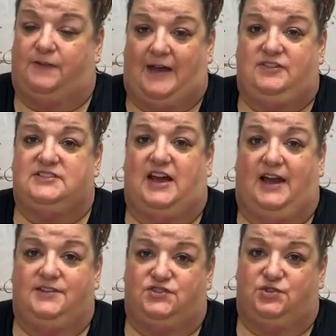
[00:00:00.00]
five
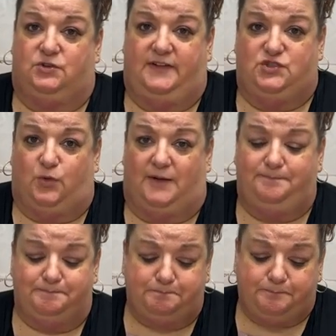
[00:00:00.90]
designs, two of each
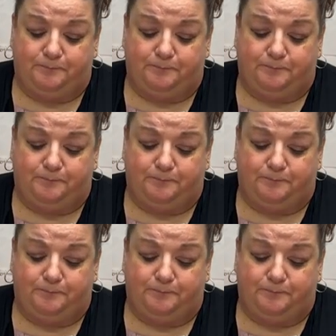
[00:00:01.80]
one.